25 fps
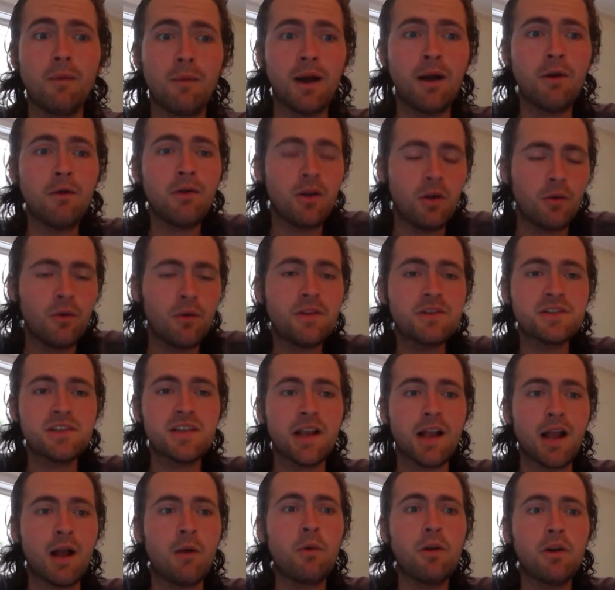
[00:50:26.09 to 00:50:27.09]
I would go in saying,
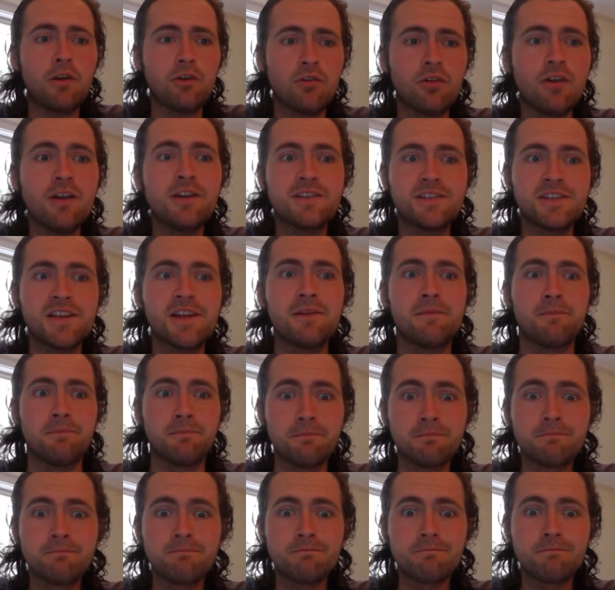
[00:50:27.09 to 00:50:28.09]
I want to trade Sid.
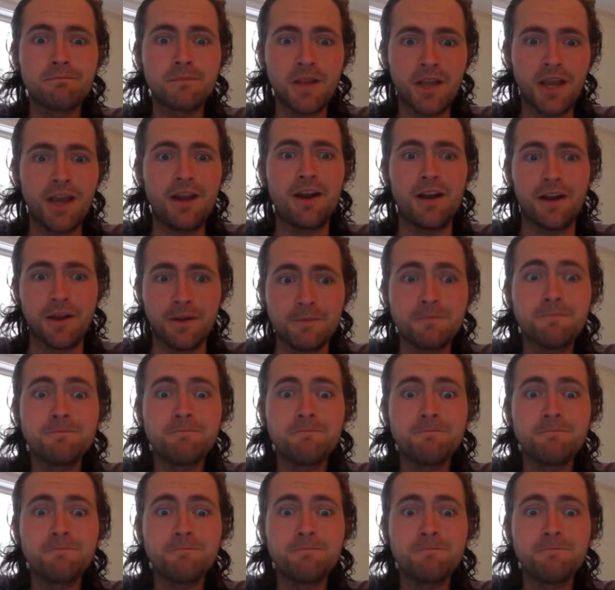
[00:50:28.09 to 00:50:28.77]
Can I?